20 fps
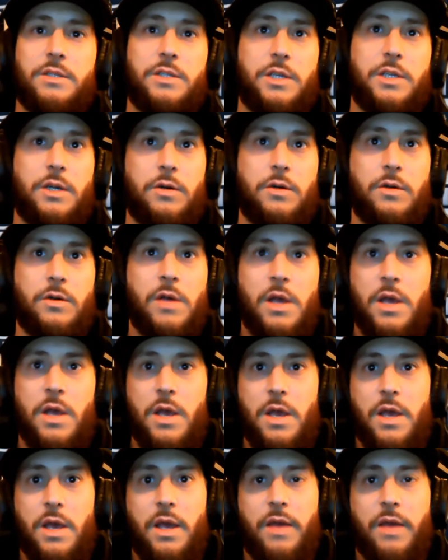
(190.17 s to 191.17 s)
So
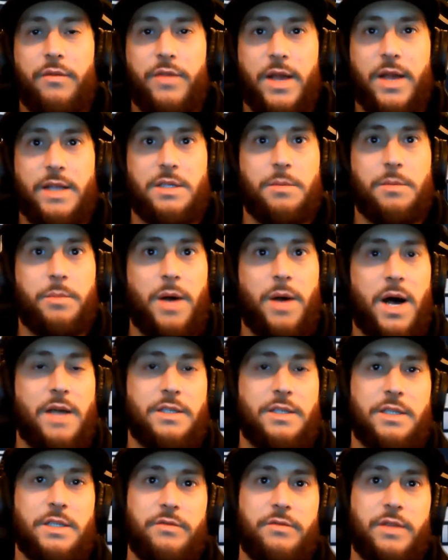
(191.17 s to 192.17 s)
if that's a
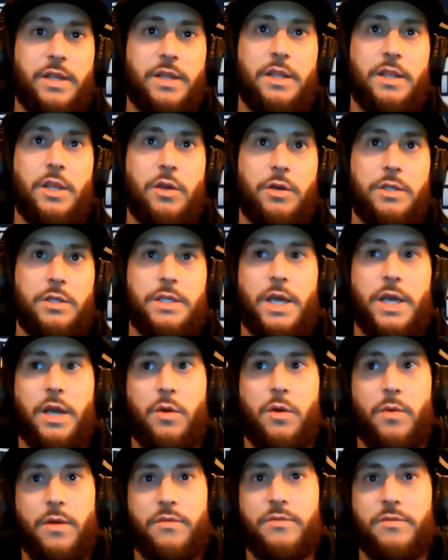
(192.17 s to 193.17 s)
positive thing that you could take
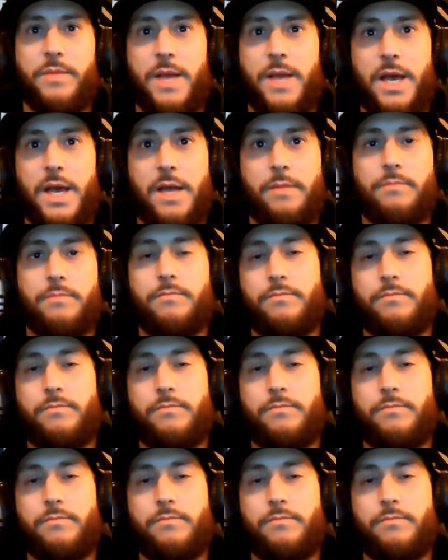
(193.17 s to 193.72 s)
away from that,